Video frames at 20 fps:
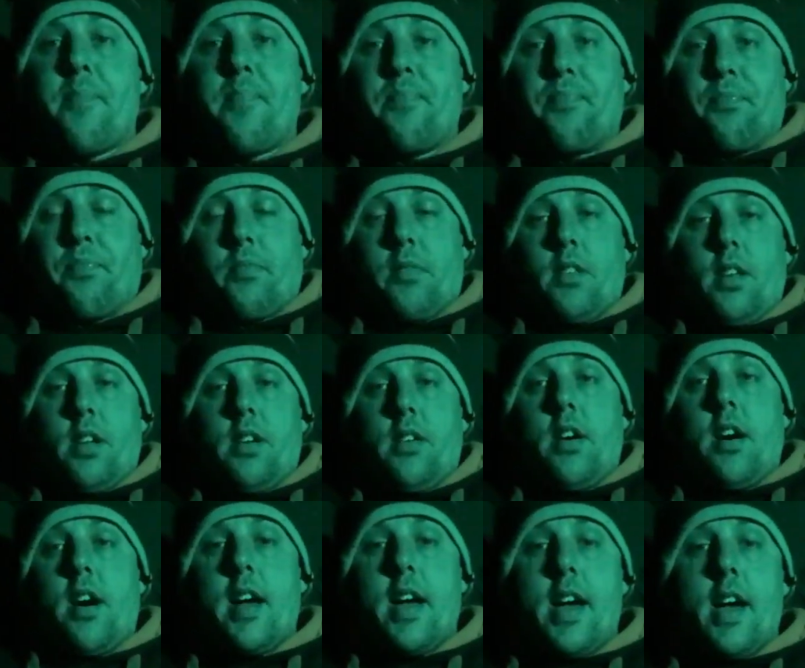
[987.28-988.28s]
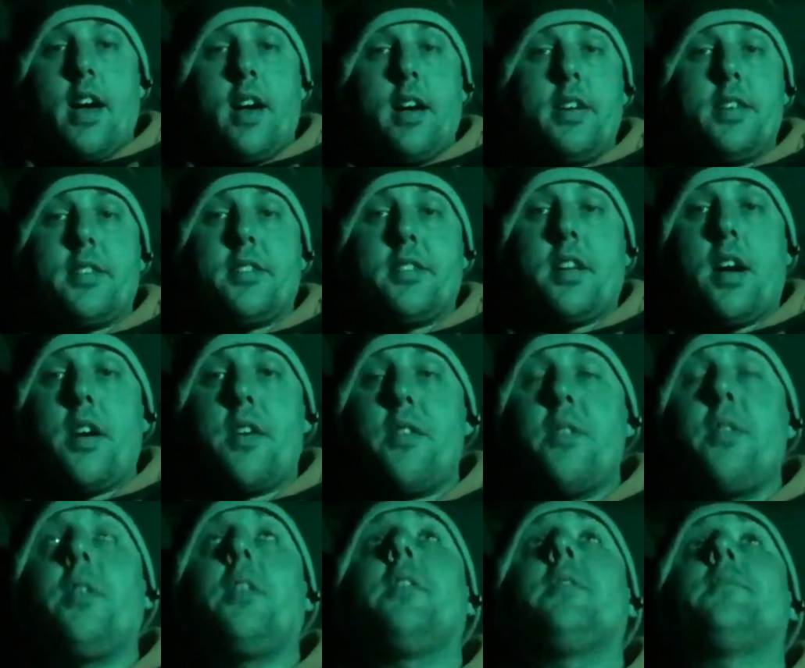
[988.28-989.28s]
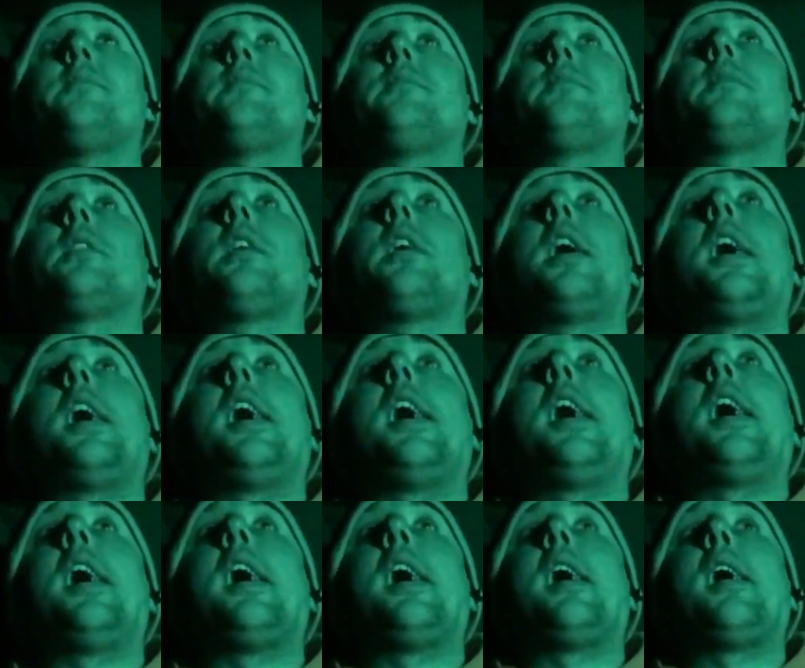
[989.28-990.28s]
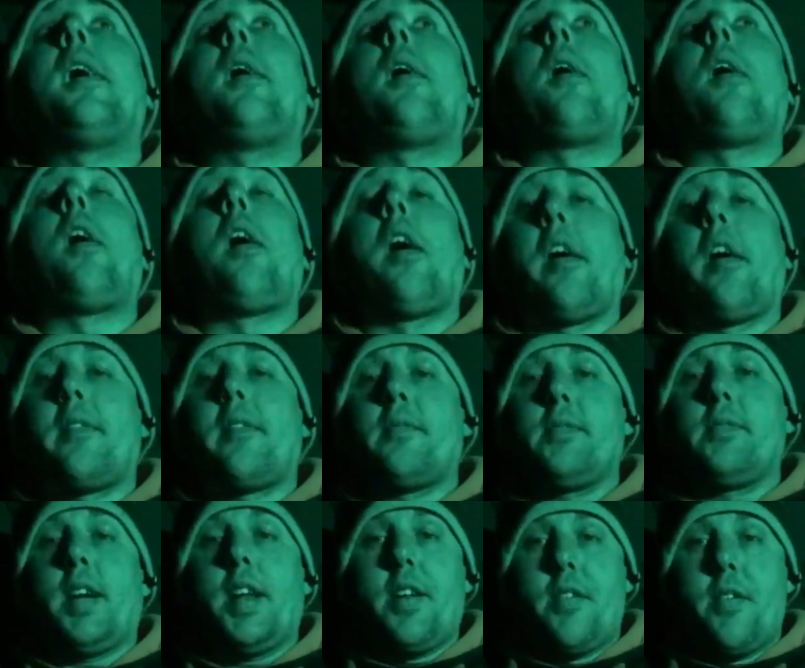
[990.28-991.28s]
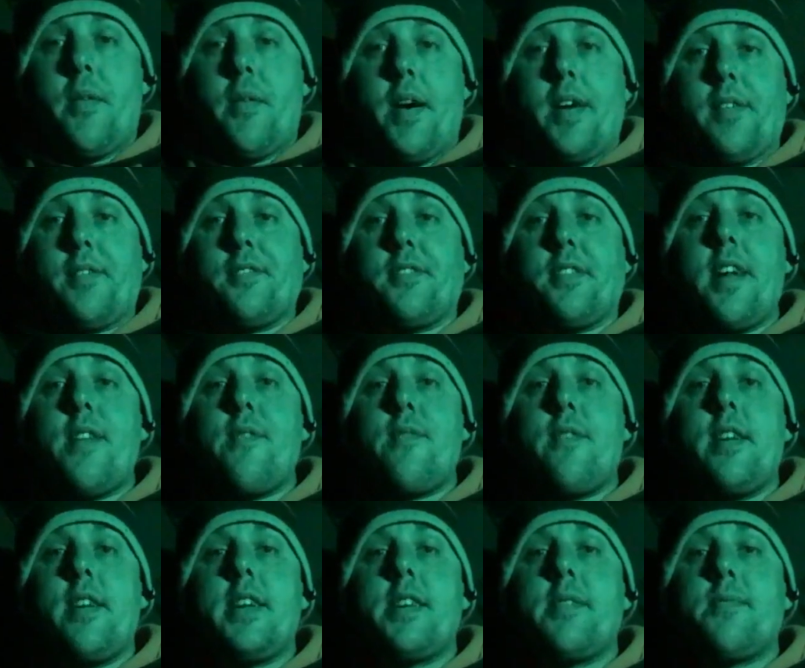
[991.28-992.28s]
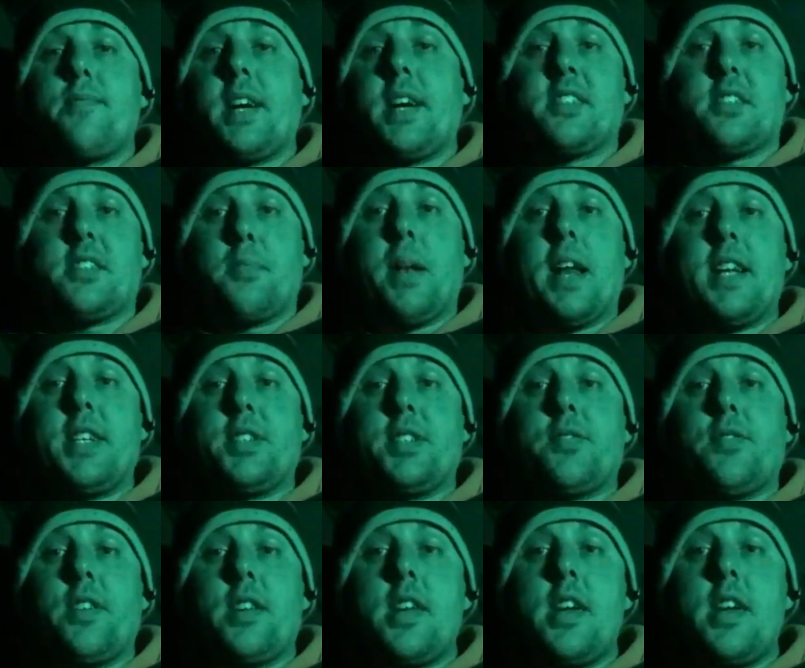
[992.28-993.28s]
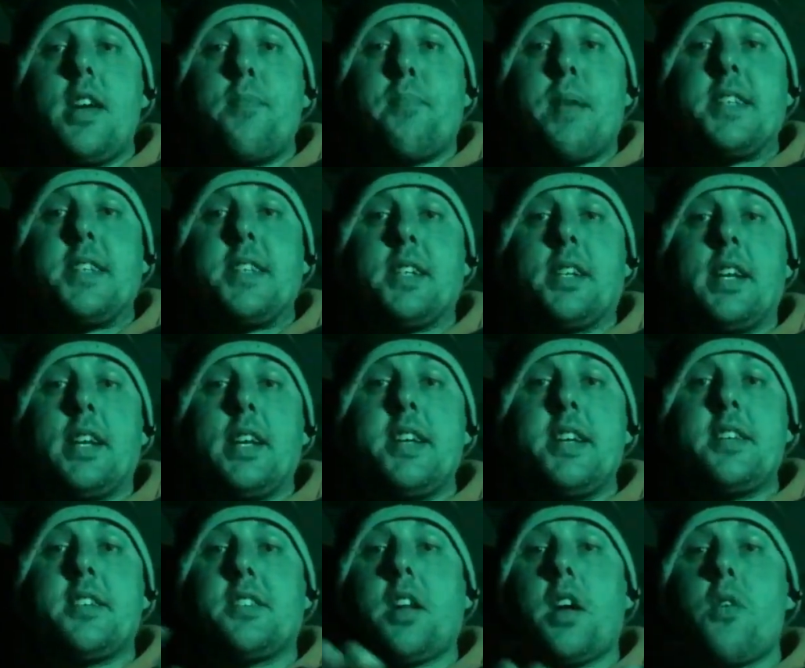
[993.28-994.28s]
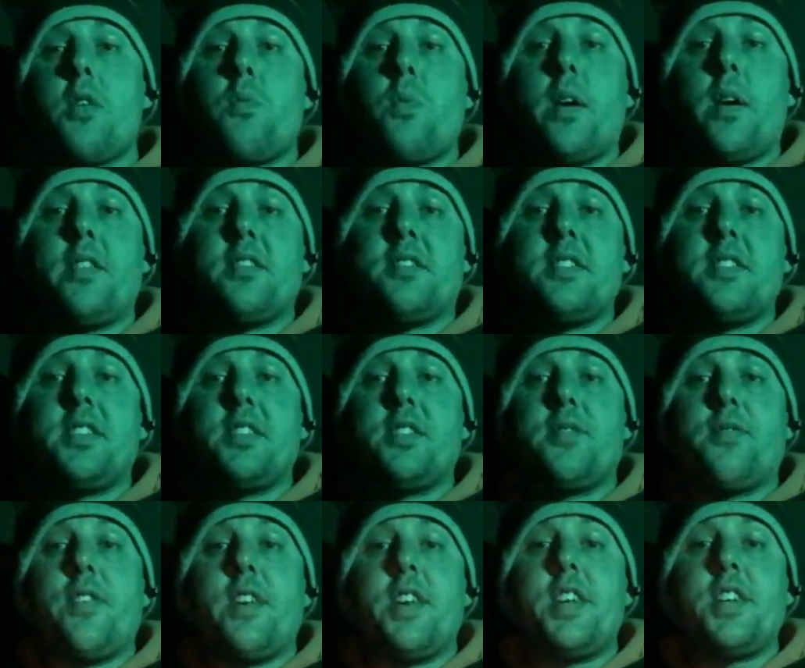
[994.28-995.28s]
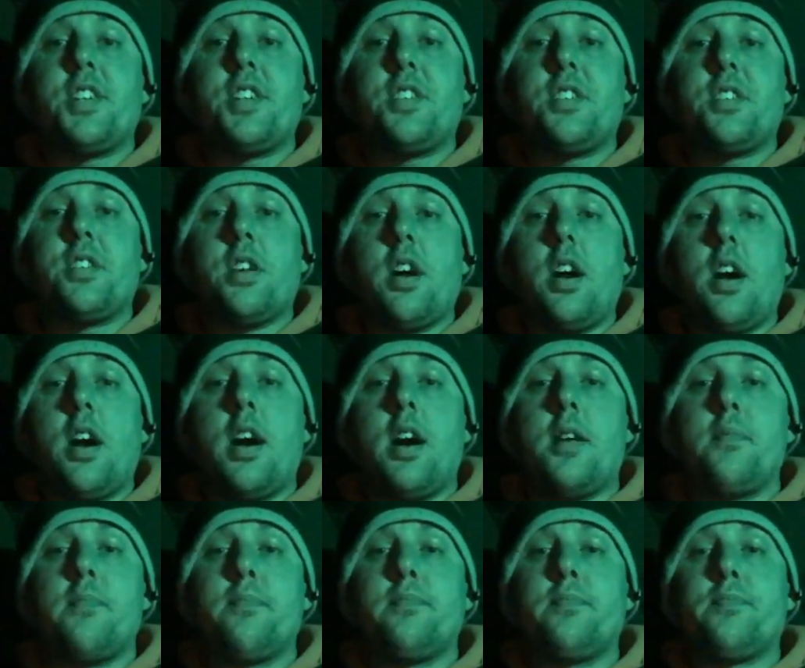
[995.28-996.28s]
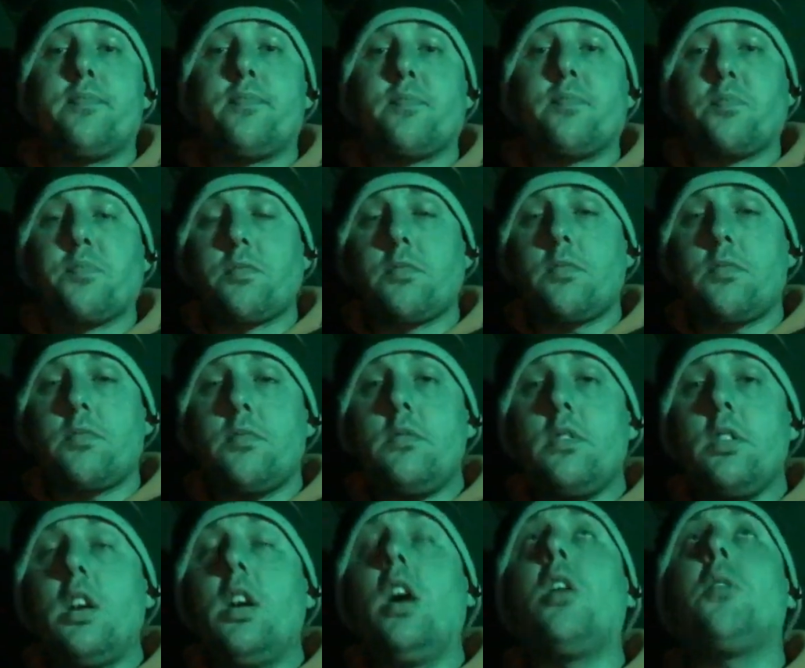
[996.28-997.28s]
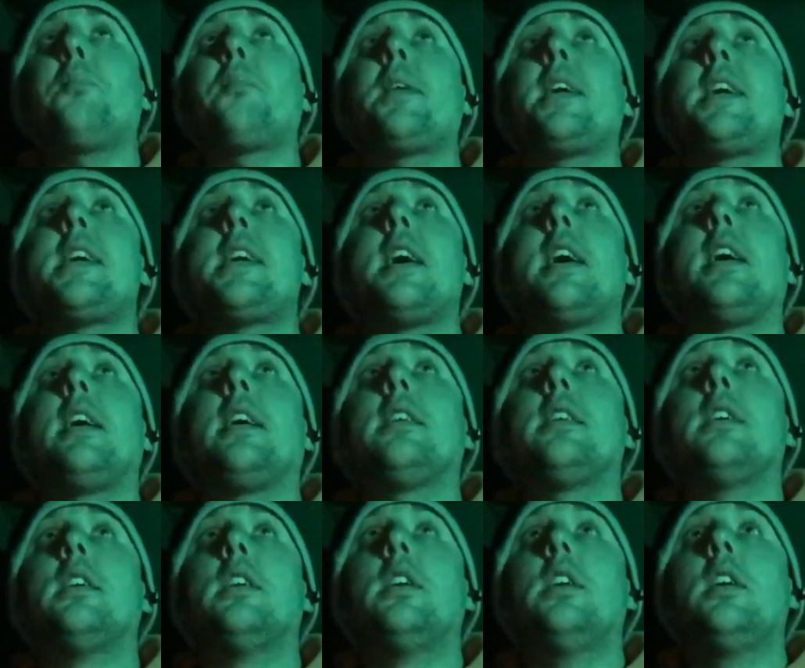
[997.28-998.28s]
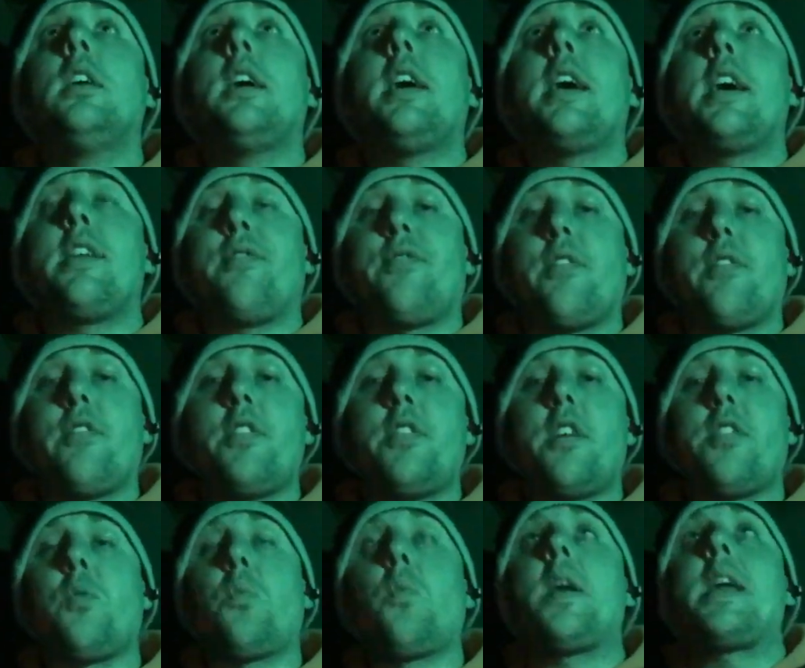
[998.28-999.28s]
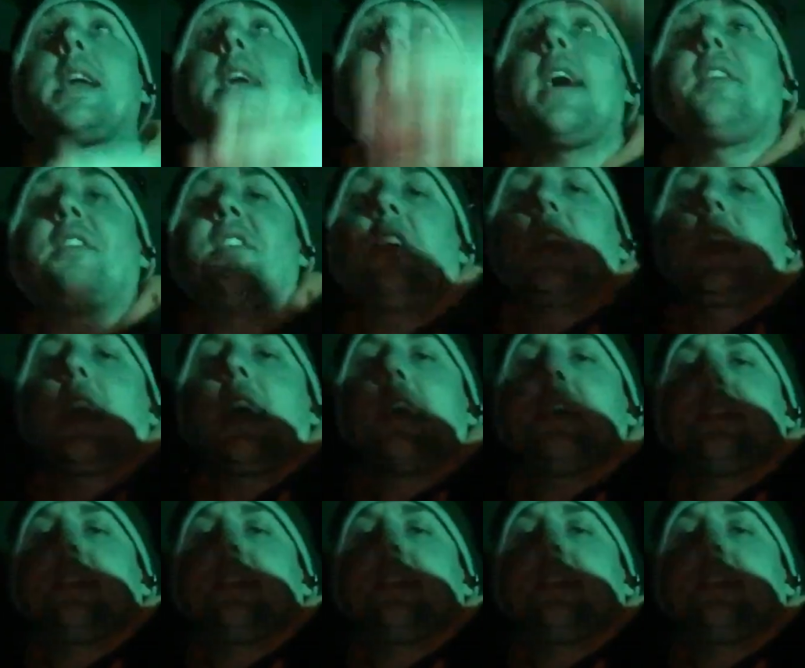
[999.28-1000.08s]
right. So, I don't know what else to say really. That's the plans for the year basically. So once this is finished, I'll be here for another weekend, I guess, and then